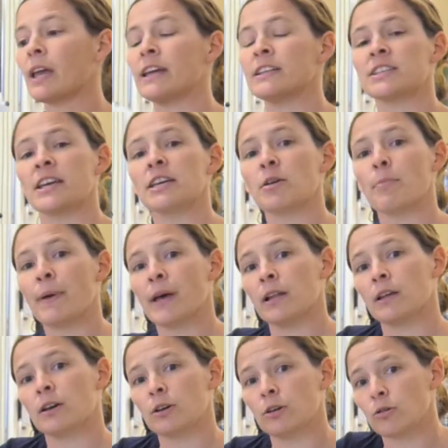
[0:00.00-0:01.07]
and take a
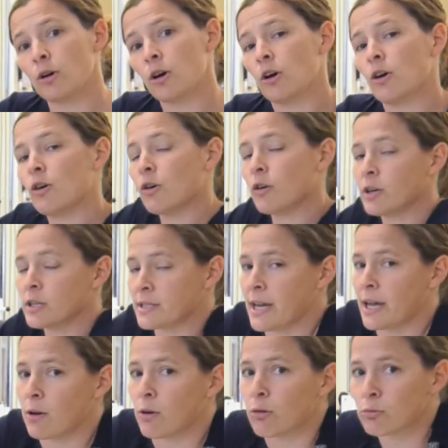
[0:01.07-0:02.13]
pillow or a
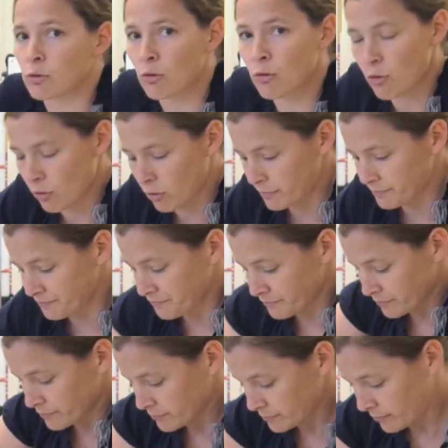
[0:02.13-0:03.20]
towel roll
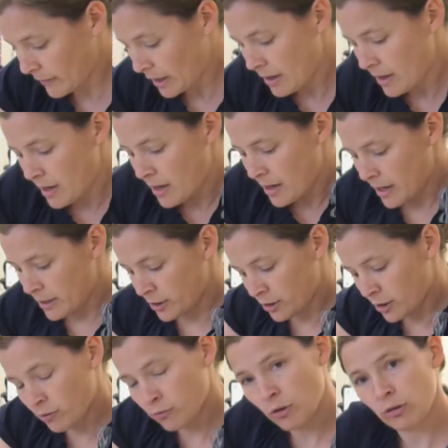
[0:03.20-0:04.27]
and you're
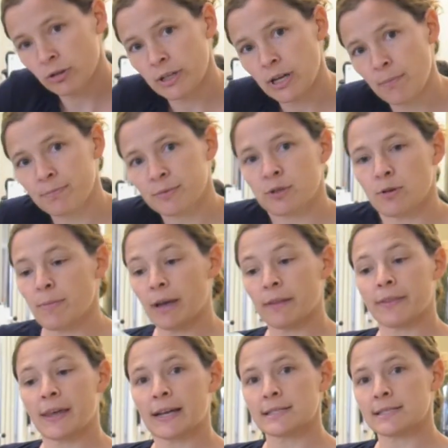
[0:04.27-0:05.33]
going to roll it up to
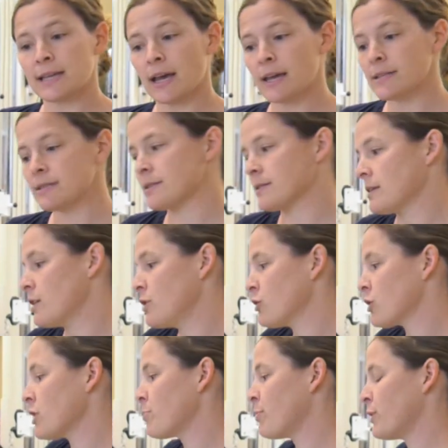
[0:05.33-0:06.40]
about that size.
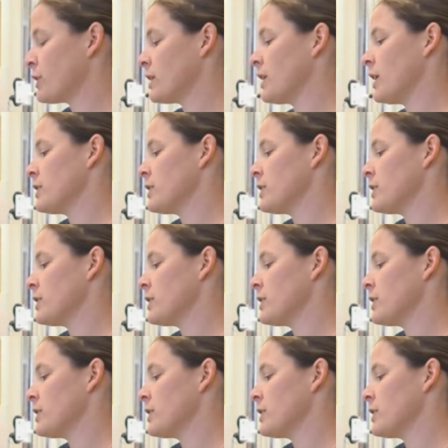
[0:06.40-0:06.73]
You're going to put it